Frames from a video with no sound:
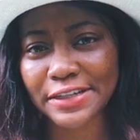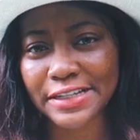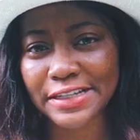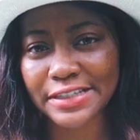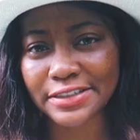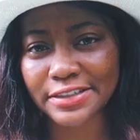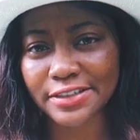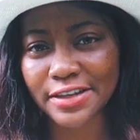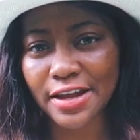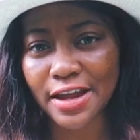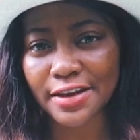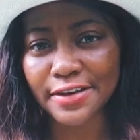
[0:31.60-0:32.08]
it
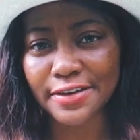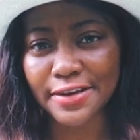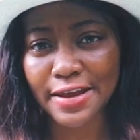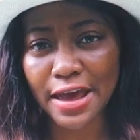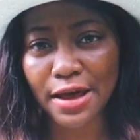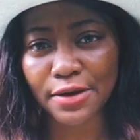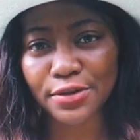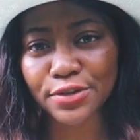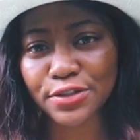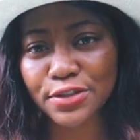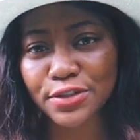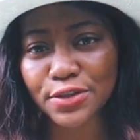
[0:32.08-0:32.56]
is done
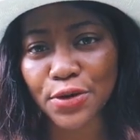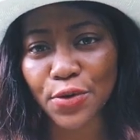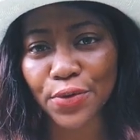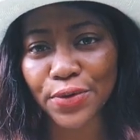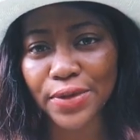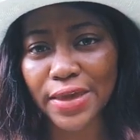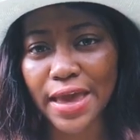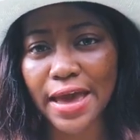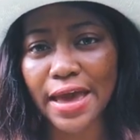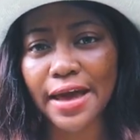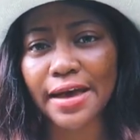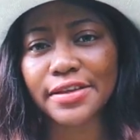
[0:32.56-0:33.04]
now so
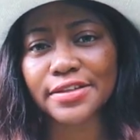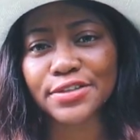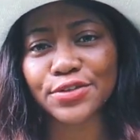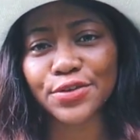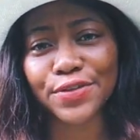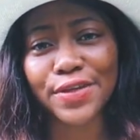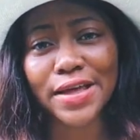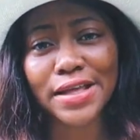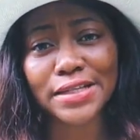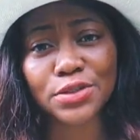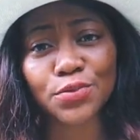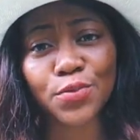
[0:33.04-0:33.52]
yeah
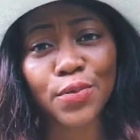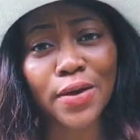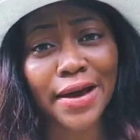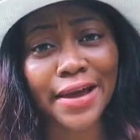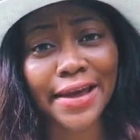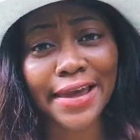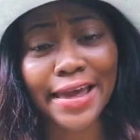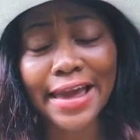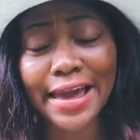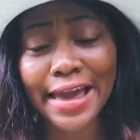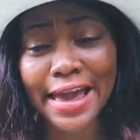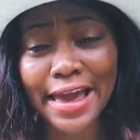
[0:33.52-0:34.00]
so that's
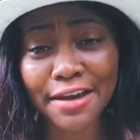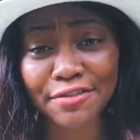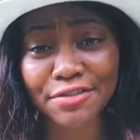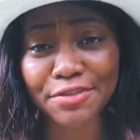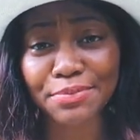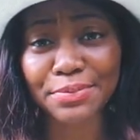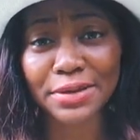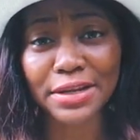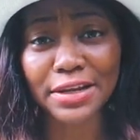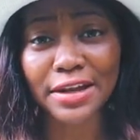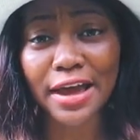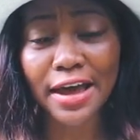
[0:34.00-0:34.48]
why I
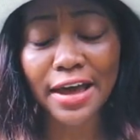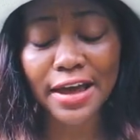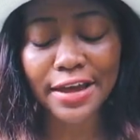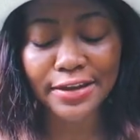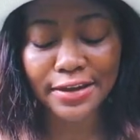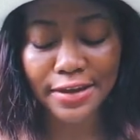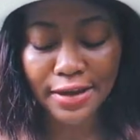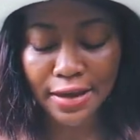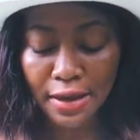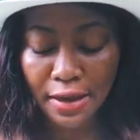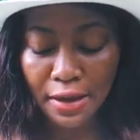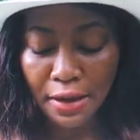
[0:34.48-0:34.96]
haven't been
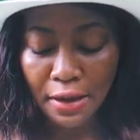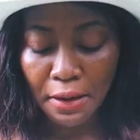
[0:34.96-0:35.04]
on